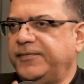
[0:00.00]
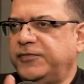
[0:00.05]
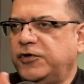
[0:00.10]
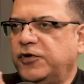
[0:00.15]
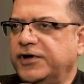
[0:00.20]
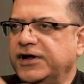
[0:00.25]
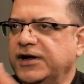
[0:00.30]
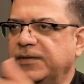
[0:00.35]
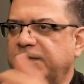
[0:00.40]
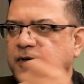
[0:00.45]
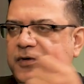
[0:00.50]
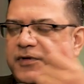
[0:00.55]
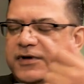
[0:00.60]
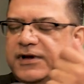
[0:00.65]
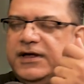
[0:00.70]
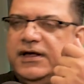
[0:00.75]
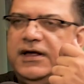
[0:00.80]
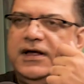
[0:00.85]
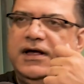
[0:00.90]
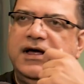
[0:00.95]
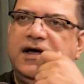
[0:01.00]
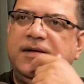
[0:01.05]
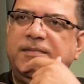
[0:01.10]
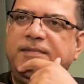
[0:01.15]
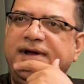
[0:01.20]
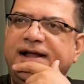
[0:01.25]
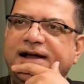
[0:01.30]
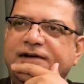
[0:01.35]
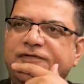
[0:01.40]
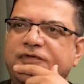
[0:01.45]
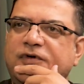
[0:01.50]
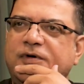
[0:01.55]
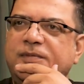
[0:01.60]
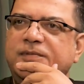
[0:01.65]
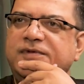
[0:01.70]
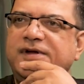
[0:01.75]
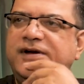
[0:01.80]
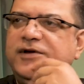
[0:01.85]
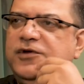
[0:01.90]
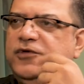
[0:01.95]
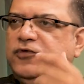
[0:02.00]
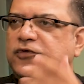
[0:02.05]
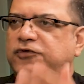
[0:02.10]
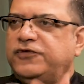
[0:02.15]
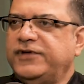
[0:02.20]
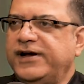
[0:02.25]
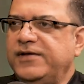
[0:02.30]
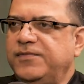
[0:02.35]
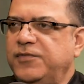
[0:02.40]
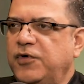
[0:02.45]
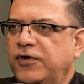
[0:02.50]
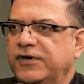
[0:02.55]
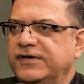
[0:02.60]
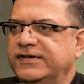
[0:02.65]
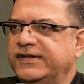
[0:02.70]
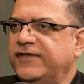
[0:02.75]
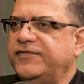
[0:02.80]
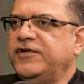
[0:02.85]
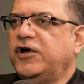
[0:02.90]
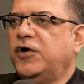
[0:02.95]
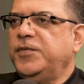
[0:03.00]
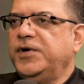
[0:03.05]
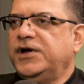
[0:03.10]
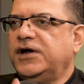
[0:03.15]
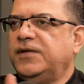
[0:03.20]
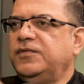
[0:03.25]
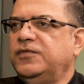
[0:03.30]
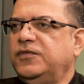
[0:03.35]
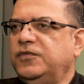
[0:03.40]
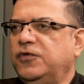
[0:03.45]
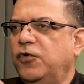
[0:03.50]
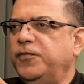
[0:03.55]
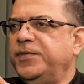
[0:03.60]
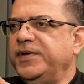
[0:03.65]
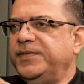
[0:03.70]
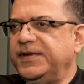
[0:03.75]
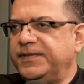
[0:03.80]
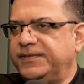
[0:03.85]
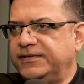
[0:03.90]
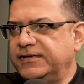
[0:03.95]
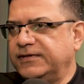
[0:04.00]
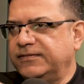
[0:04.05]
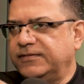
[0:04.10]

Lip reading: I'm talking about platforms that used to sell bonds have now become OBB,